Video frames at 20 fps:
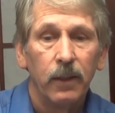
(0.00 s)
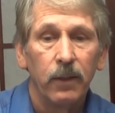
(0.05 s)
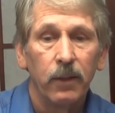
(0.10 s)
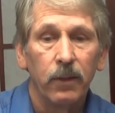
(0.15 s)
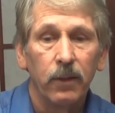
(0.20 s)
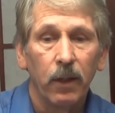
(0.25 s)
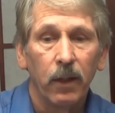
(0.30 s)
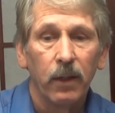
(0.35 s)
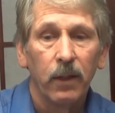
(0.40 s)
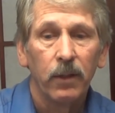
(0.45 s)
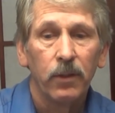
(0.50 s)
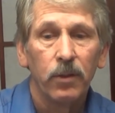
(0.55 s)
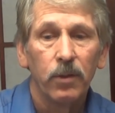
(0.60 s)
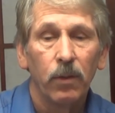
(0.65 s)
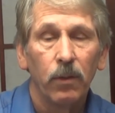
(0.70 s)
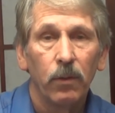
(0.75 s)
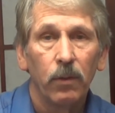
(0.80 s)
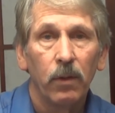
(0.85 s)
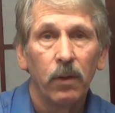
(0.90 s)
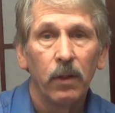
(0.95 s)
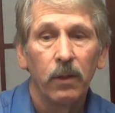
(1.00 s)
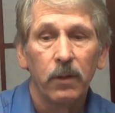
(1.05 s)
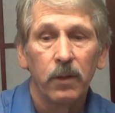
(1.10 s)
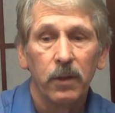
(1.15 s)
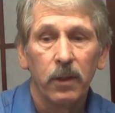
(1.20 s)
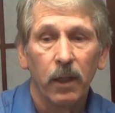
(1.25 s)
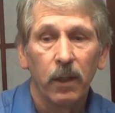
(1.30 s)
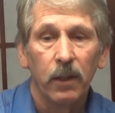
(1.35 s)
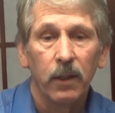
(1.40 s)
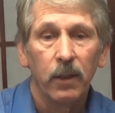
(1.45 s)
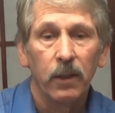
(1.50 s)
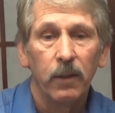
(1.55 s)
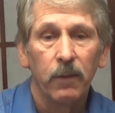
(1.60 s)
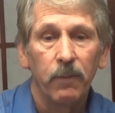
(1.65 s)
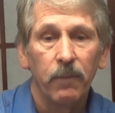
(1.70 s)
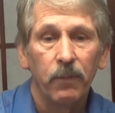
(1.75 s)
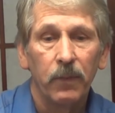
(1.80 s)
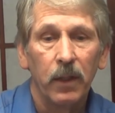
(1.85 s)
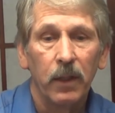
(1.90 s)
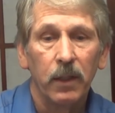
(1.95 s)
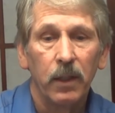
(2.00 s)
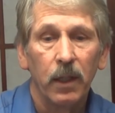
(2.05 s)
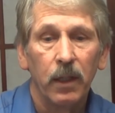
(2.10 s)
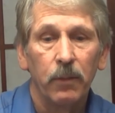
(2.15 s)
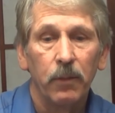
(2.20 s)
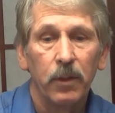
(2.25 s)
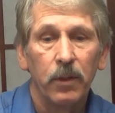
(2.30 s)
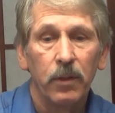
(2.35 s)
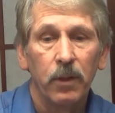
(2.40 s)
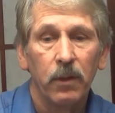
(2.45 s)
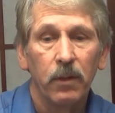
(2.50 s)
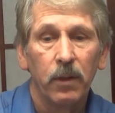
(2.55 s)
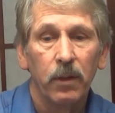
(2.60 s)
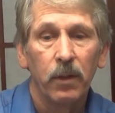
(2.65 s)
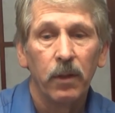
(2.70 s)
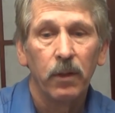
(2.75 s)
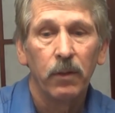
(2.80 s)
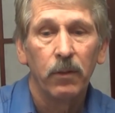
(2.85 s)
the target is no longer a target and can return to their